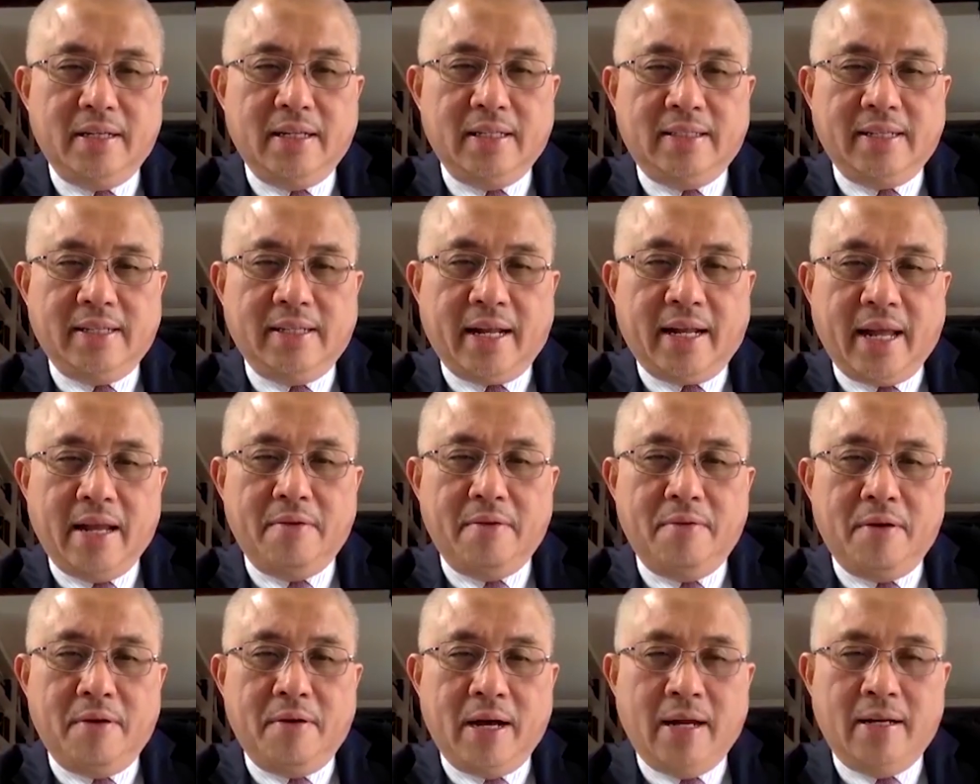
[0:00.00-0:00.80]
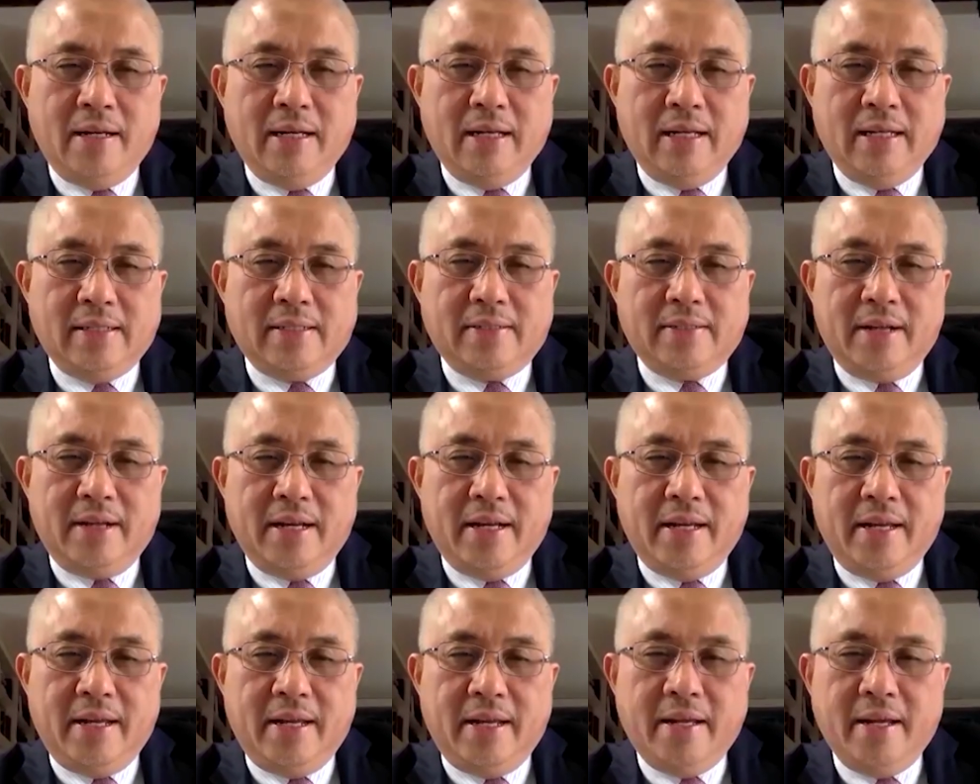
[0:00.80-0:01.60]
The second one is
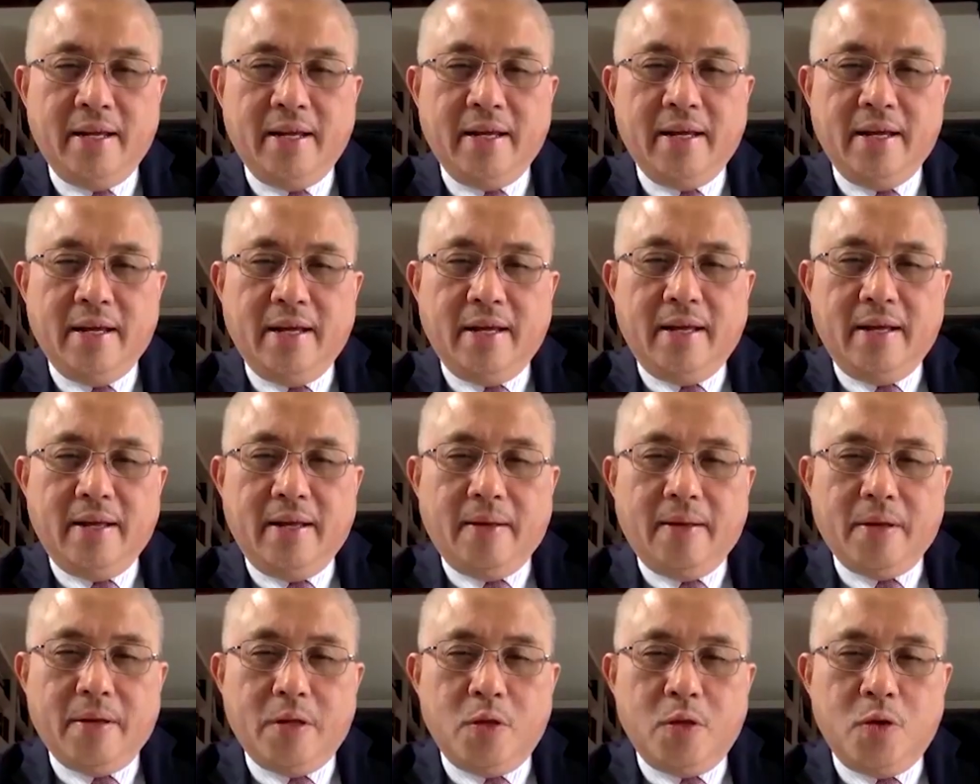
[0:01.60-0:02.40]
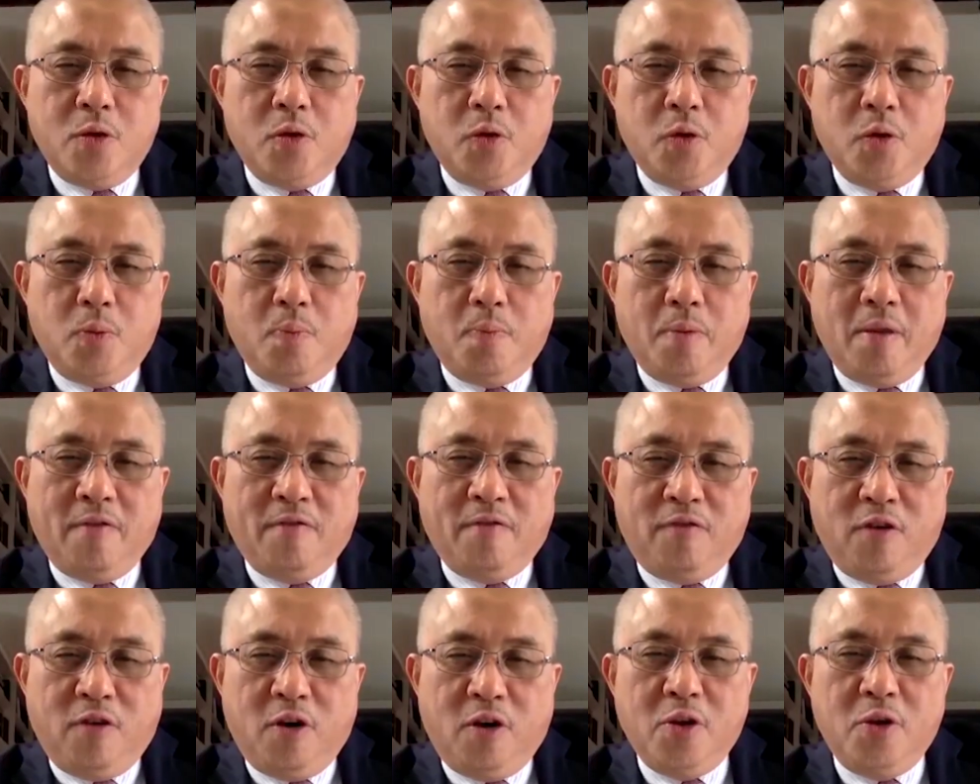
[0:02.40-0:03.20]
really,
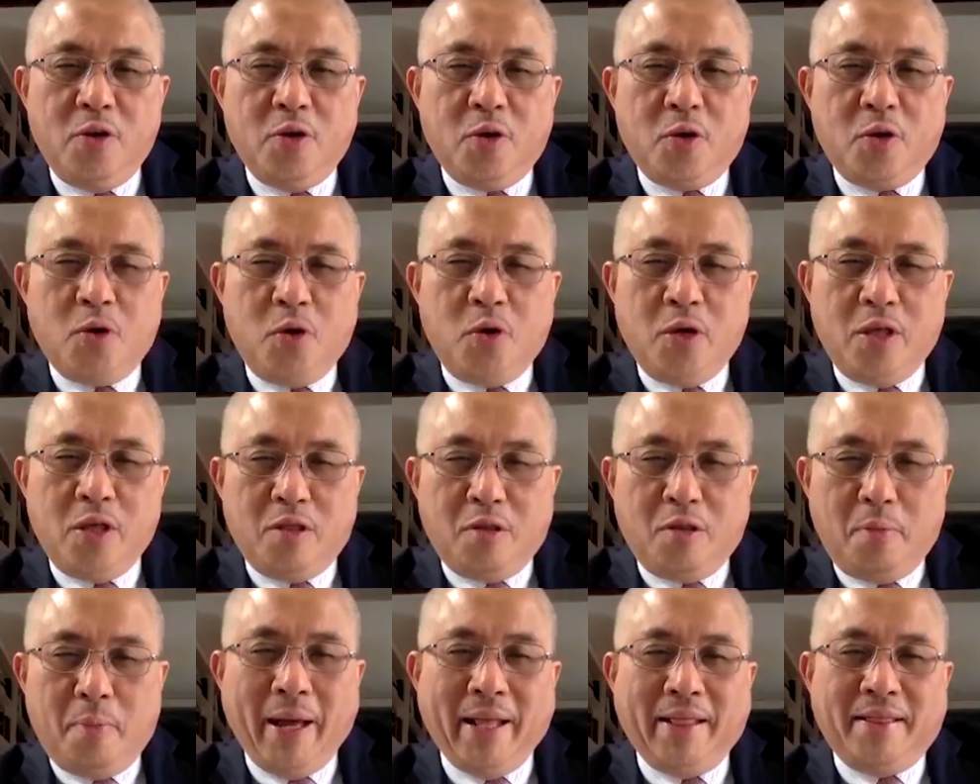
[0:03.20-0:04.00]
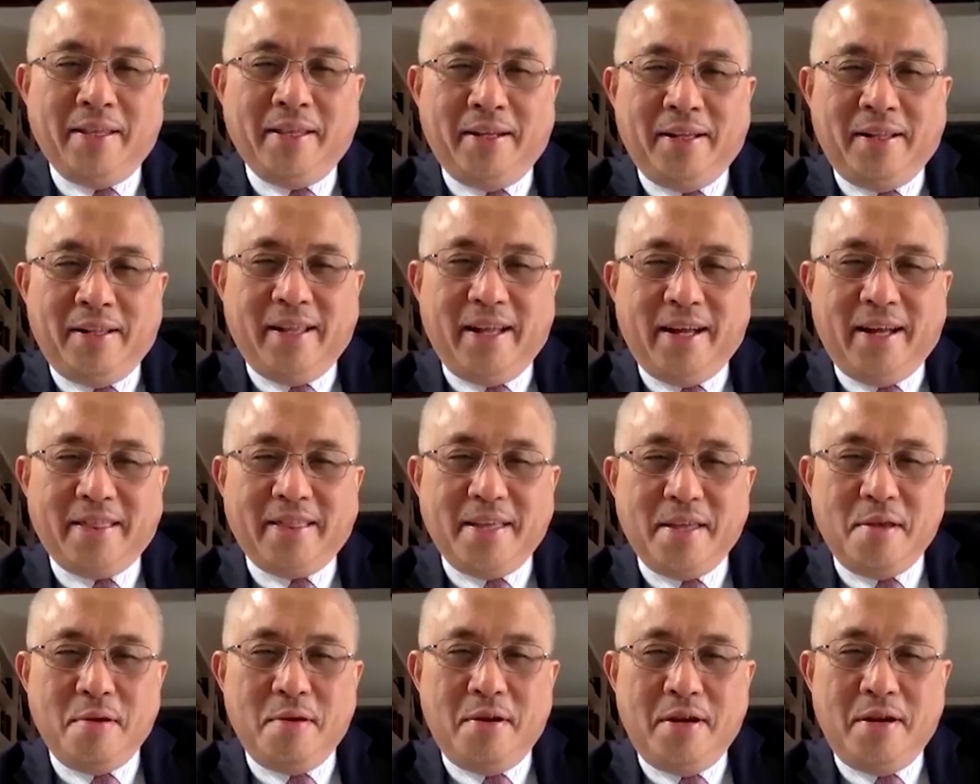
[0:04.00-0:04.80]
before you go into battle, I
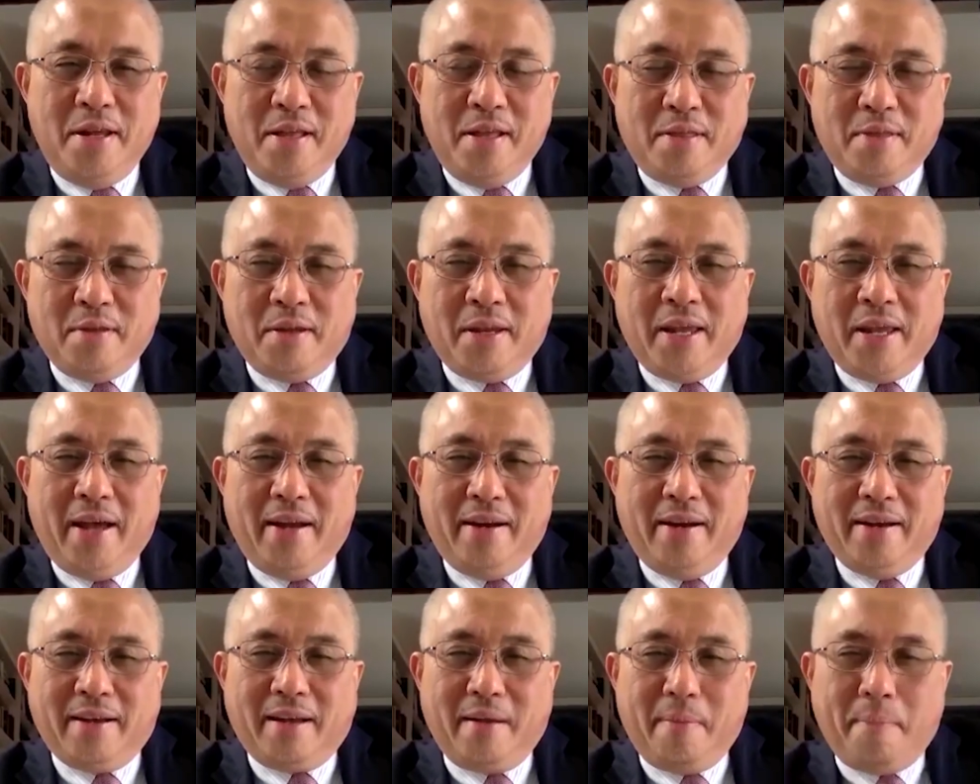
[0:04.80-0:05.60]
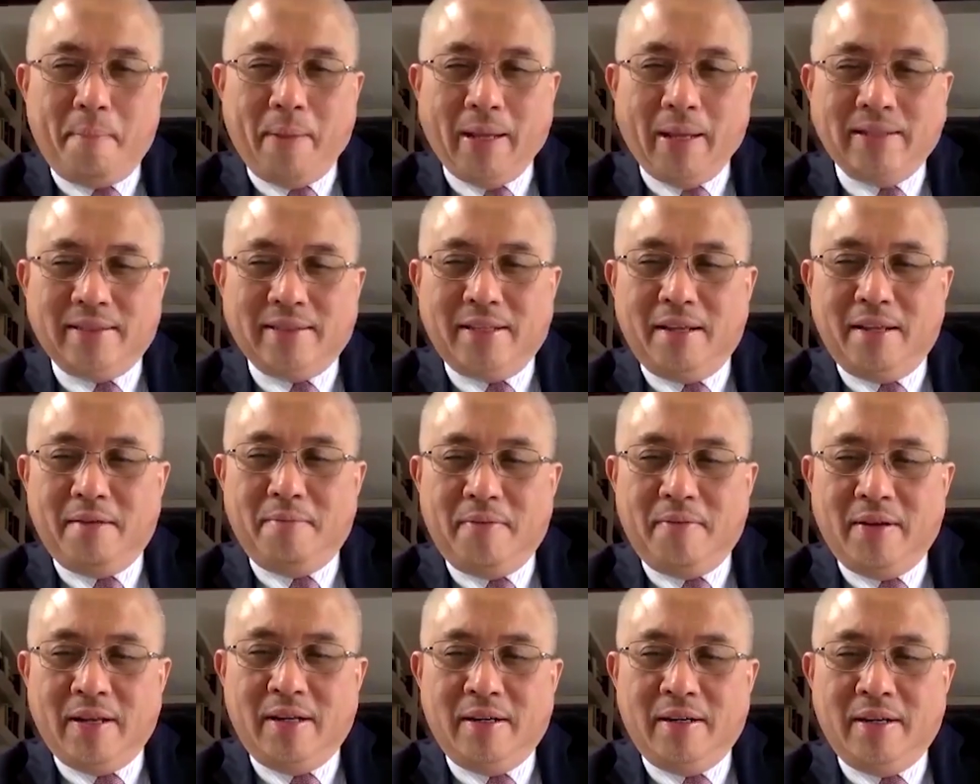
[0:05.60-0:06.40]
think you need to get the capacity
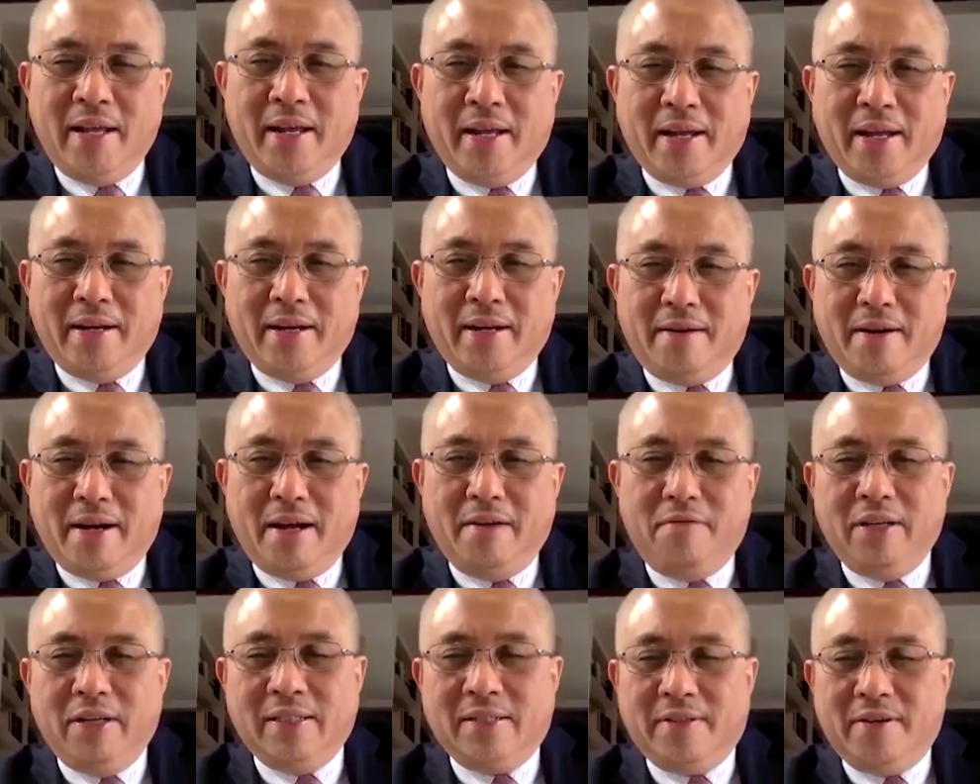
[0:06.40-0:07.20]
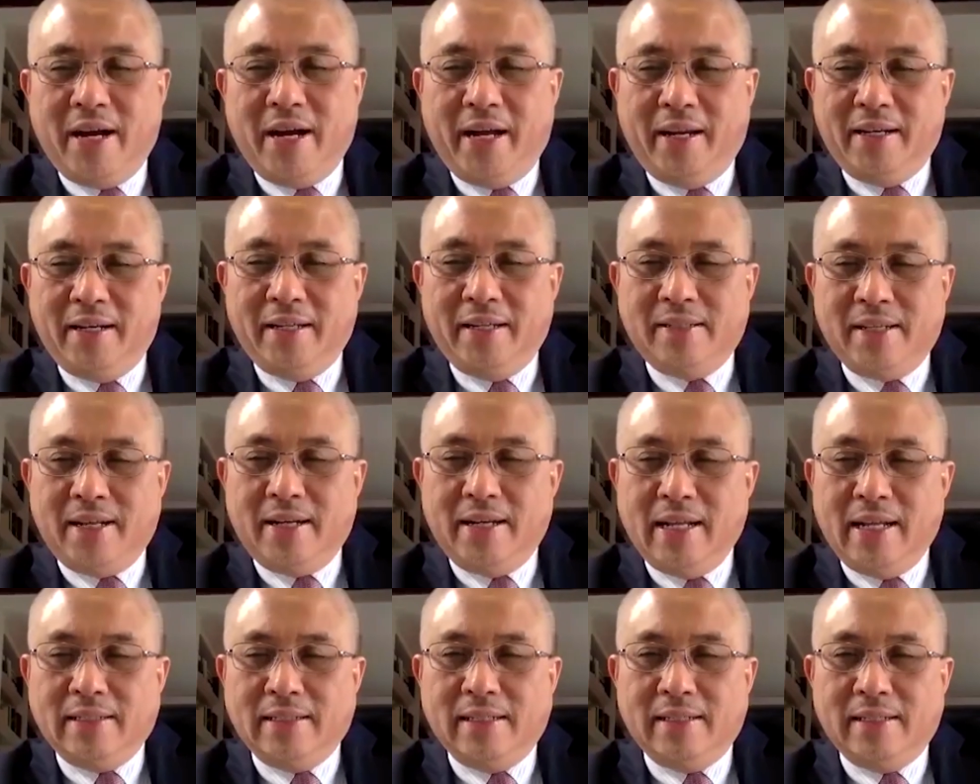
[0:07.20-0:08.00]
building and drivers right. These
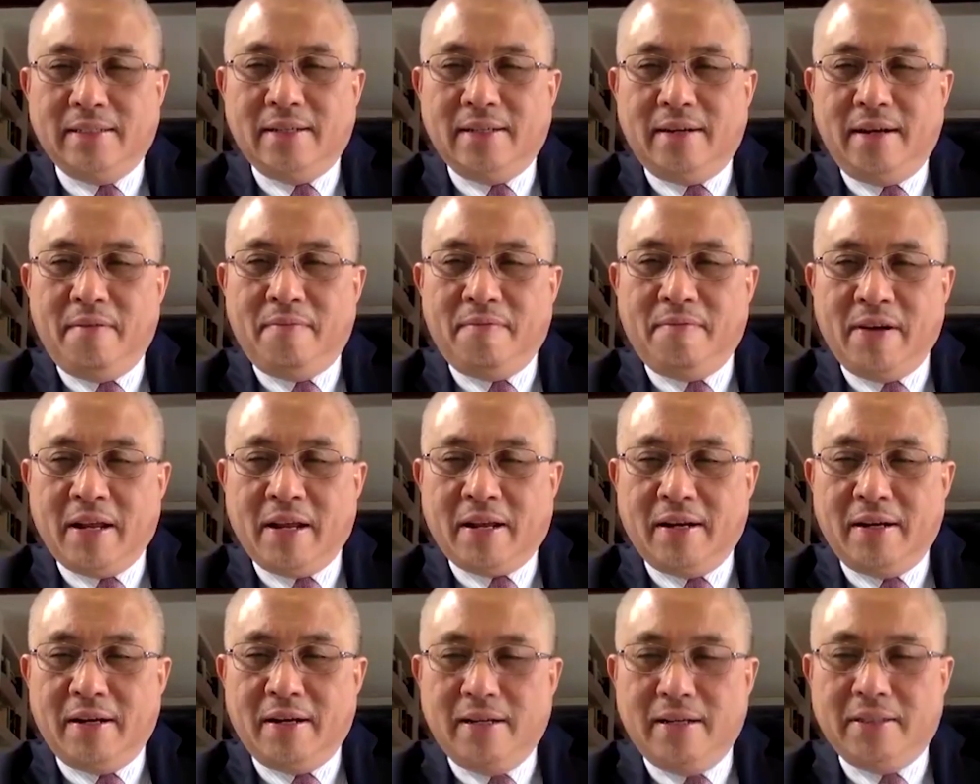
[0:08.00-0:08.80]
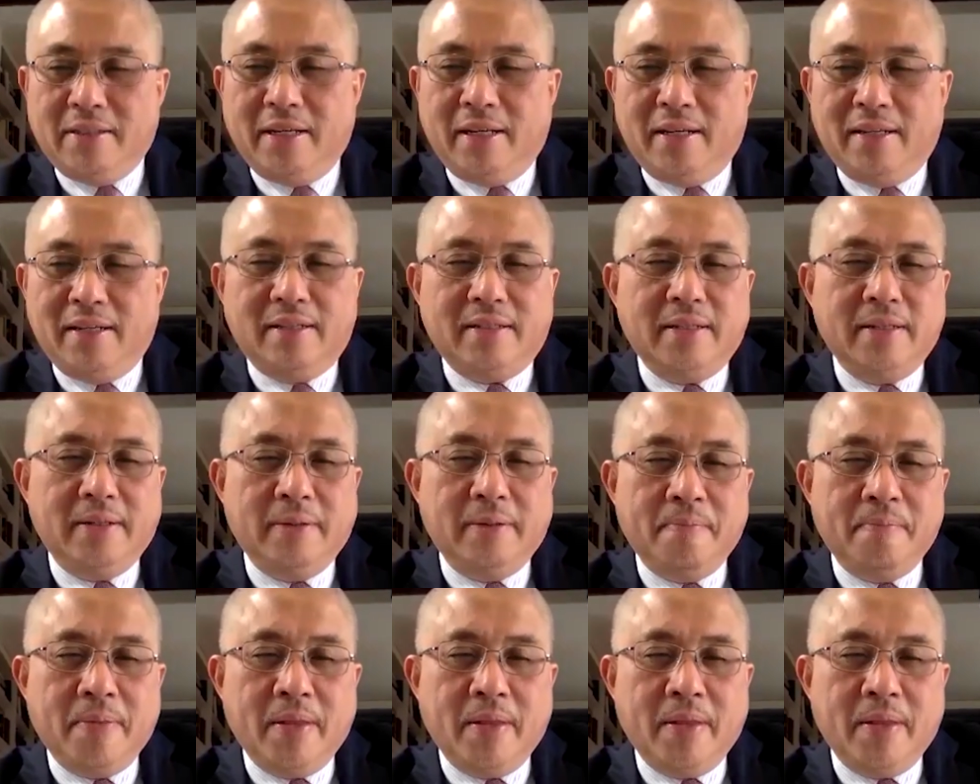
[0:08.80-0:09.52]
are necessary preconditions.